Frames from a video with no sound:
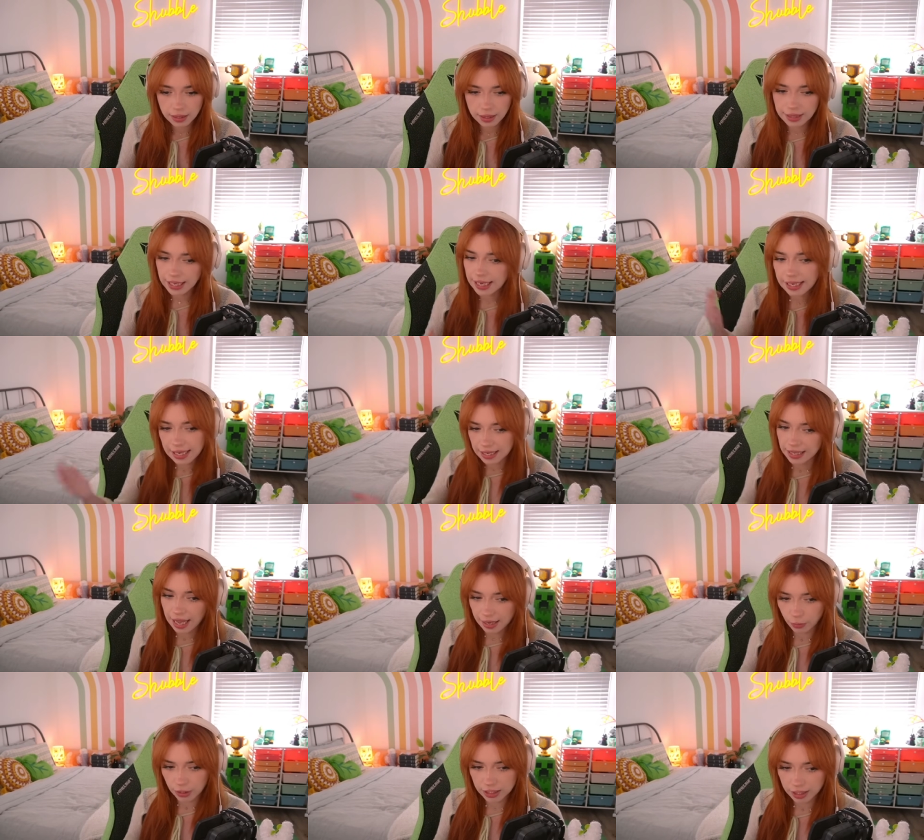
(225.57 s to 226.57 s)
thinking
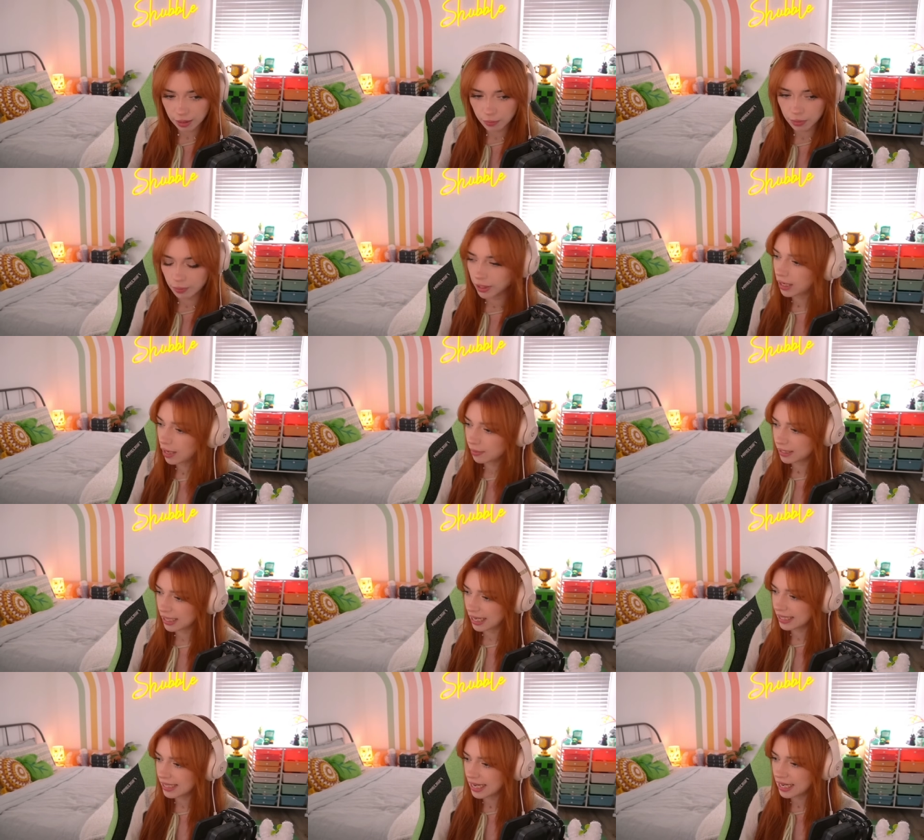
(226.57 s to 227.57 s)
that when someone becomes
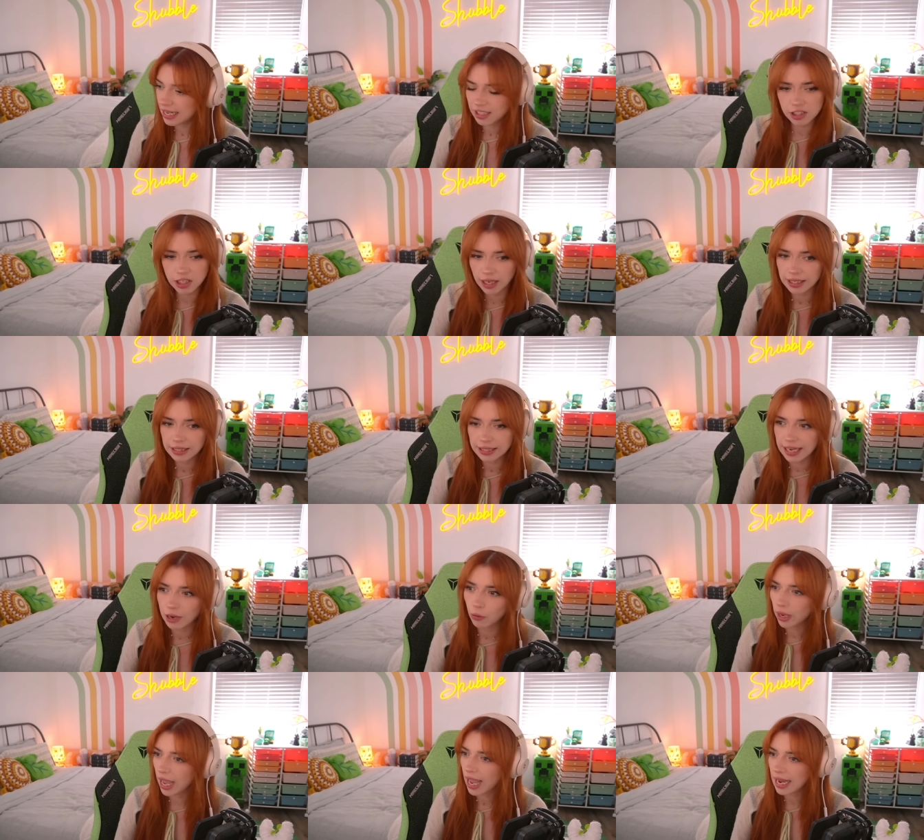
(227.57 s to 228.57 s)
18, it's suddenly
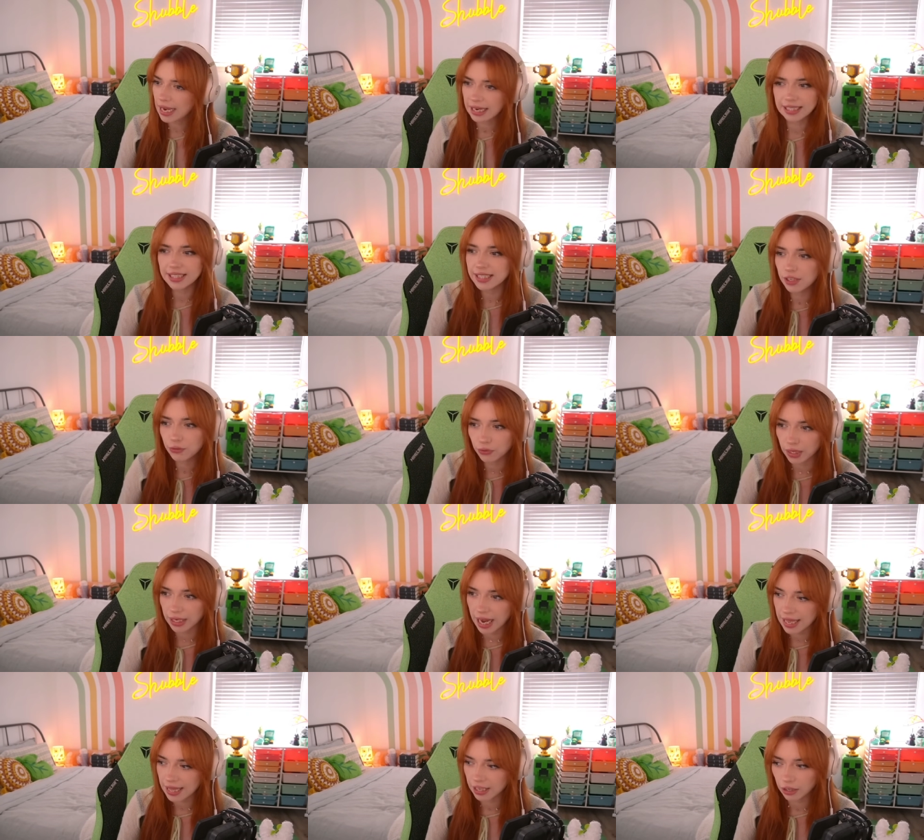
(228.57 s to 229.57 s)
okay and it's different.
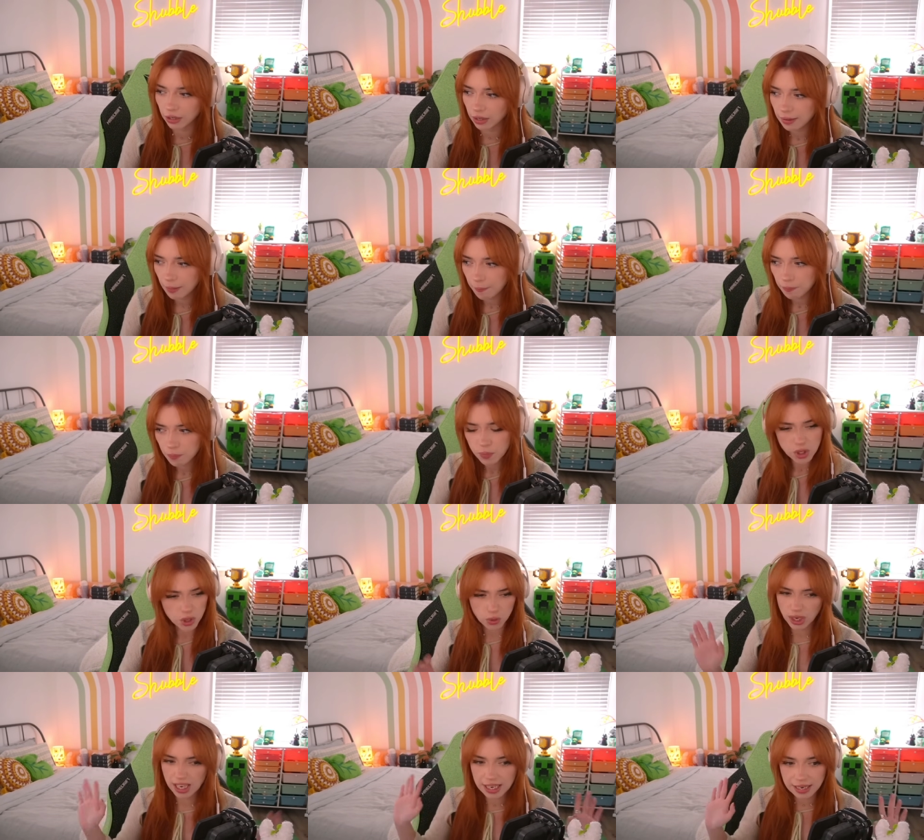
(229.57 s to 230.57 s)
And you
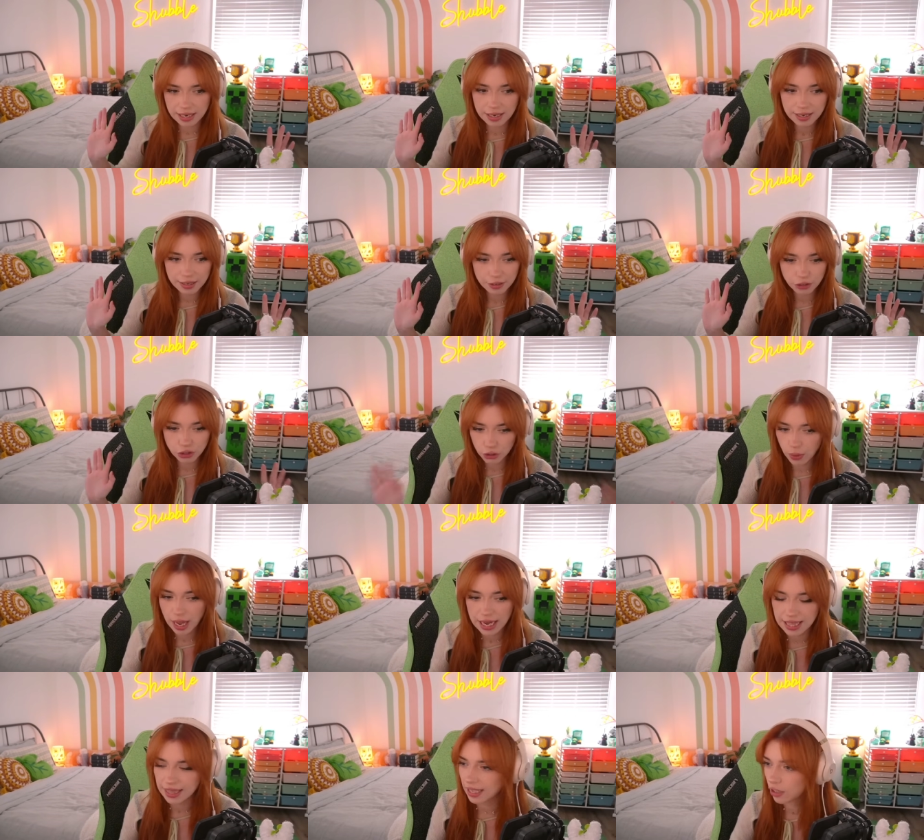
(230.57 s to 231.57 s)
can do
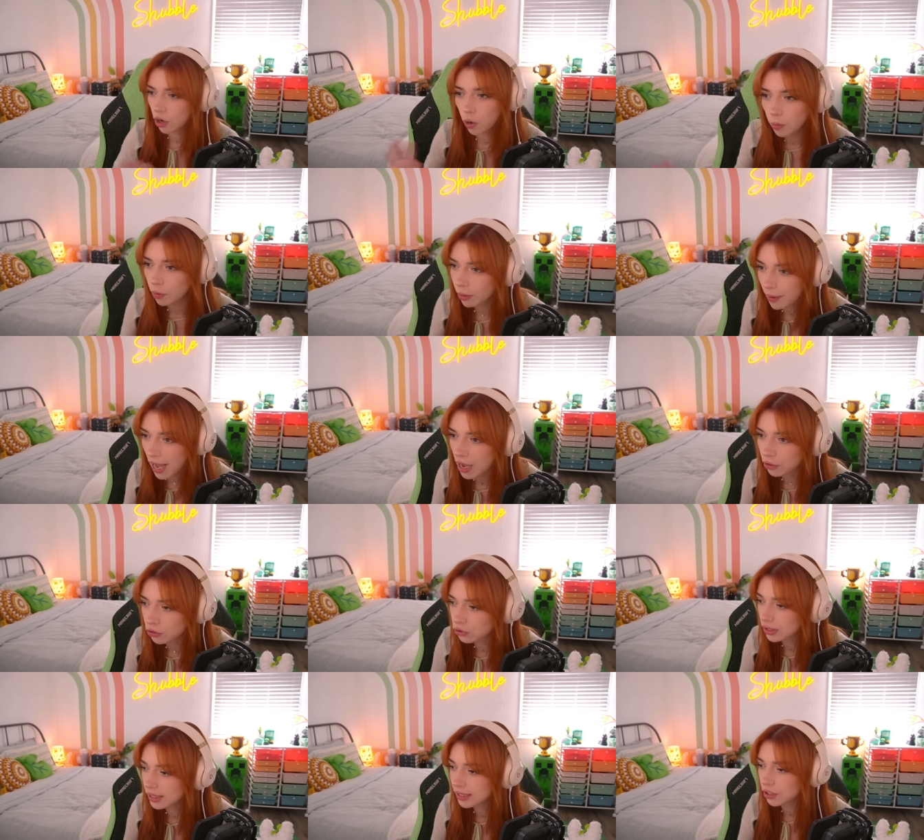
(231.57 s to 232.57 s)
anything. No more
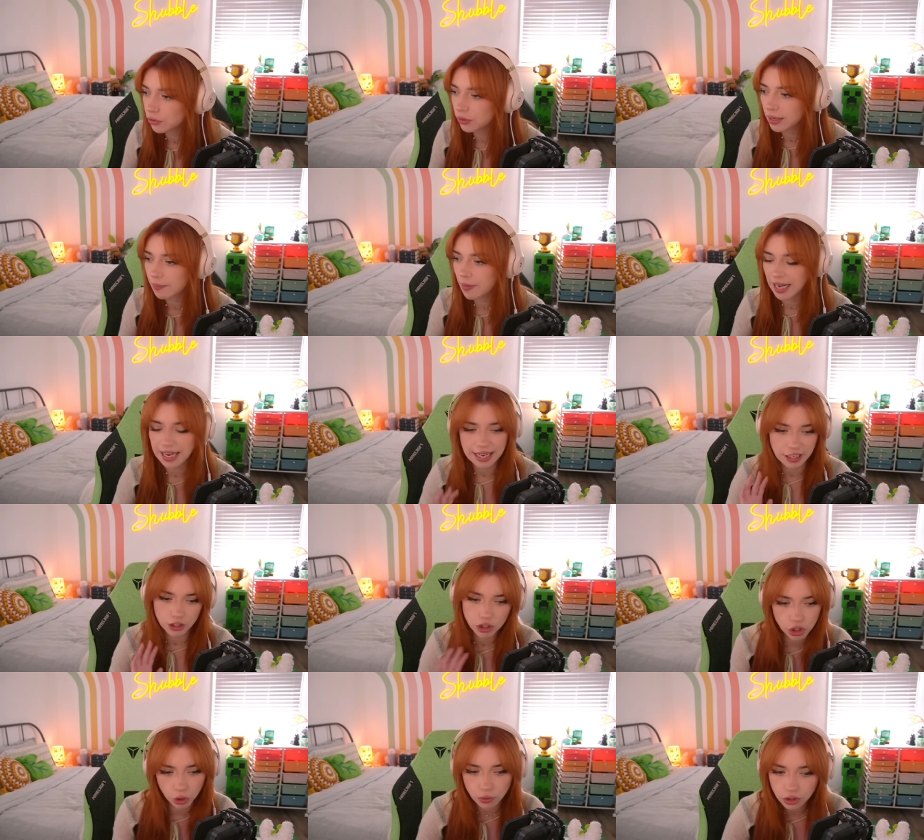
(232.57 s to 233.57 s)
boundaries. You can make any
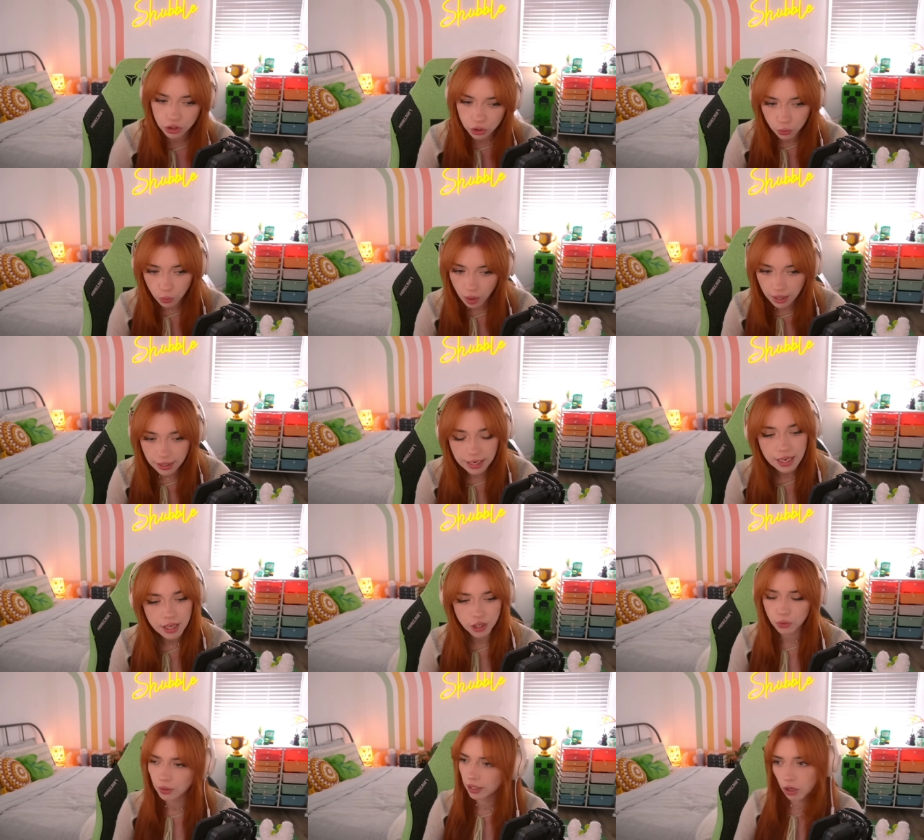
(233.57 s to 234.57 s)
jokes you want.
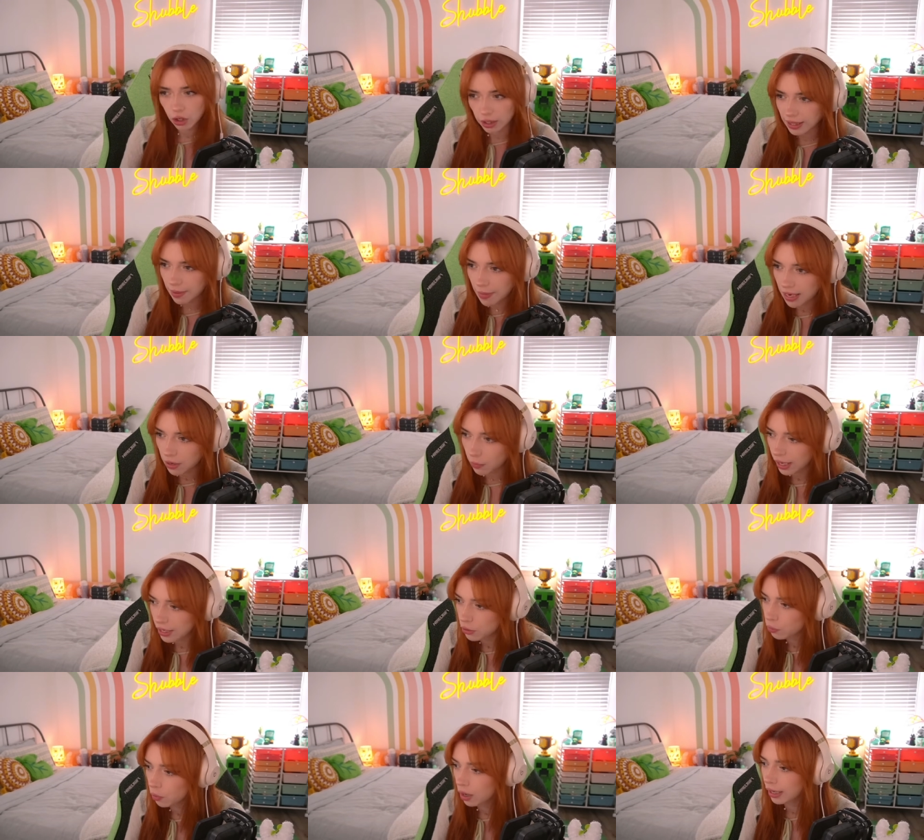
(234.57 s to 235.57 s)
You can hurt them any way
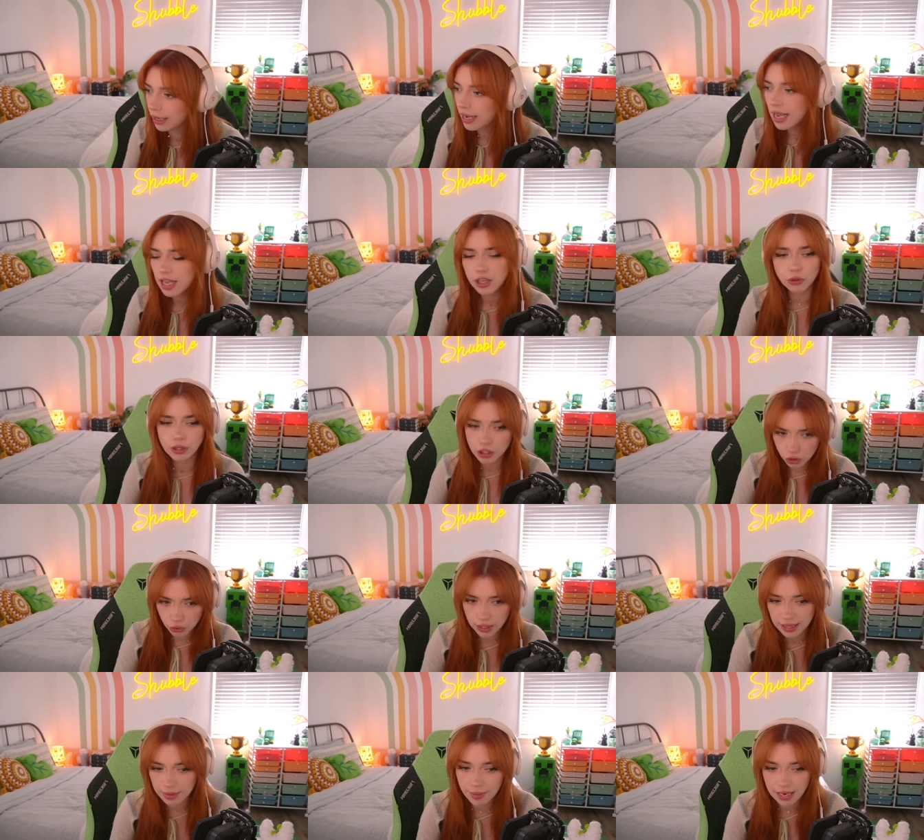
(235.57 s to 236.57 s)
you want. You can
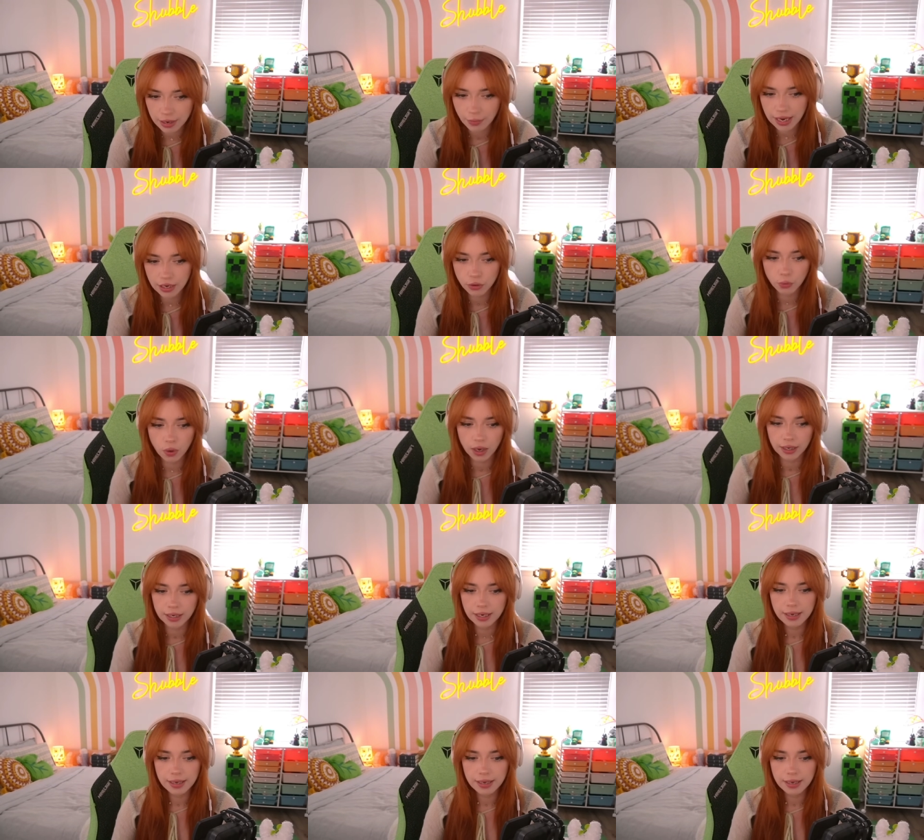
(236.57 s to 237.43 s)
treat them any way you want.